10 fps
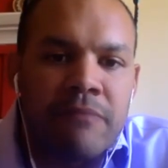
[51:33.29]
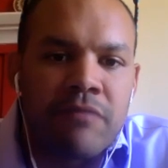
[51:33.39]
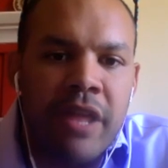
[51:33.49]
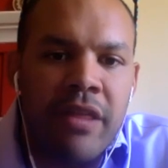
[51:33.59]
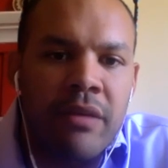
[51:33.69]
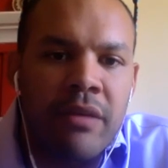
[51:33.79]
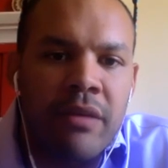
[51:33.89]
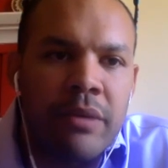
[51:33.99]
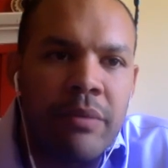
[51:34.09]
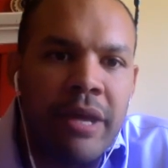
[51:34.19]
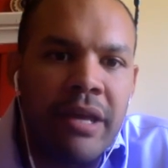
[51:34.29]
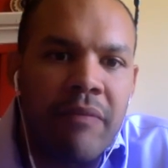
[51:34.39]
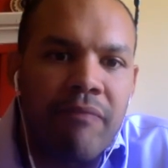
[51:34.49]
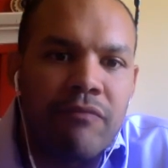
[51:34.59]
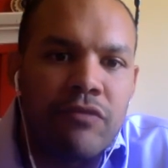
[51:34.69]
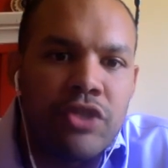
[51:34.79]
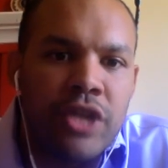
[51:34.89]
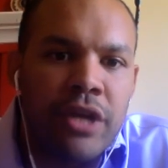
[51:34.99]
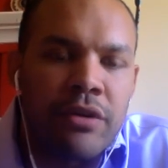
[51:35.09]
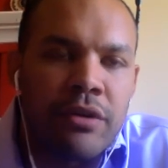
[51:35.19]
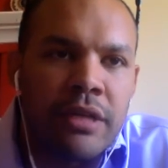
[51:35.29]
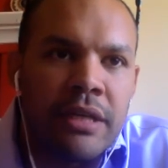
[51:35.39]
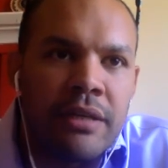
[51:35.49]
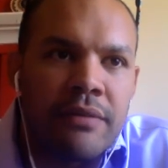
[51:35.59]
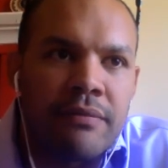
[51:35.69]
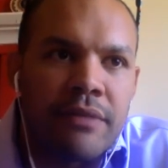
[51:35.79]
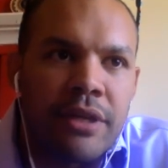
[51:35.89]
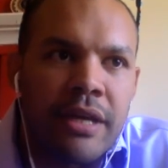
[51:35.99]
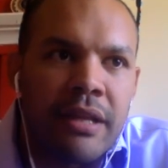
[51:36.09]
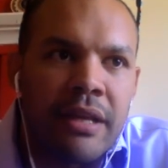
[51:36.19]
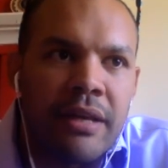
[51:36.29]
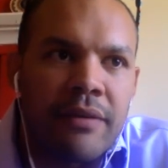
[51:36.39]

I think we might generally look at like,